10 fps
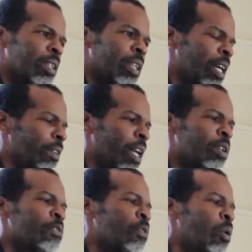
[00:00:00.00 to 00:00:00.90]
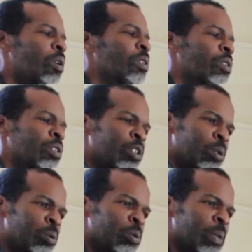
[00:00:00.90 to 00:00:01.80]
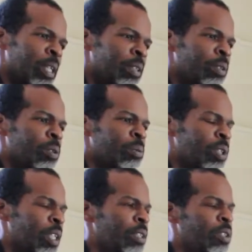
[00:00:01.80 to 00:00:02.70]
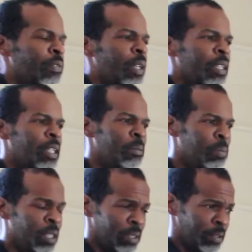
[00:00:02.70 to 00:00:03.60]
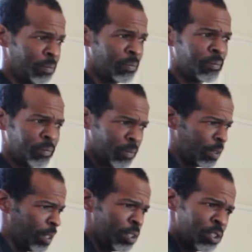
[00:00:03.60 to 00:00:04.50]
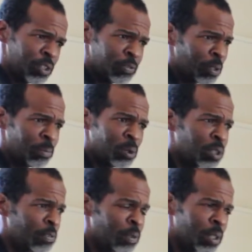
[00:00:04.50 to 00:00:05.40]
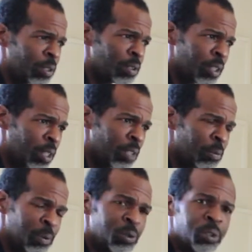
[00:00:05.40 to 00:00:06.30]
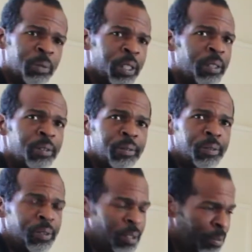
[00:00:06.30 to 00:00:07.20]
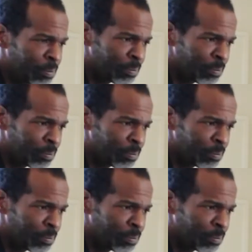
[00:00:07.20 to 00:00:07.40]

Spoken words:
I look forward to shows, man. You know what I'm saying, and stuff like that. But it's just for mostly for the love of music, man. You know.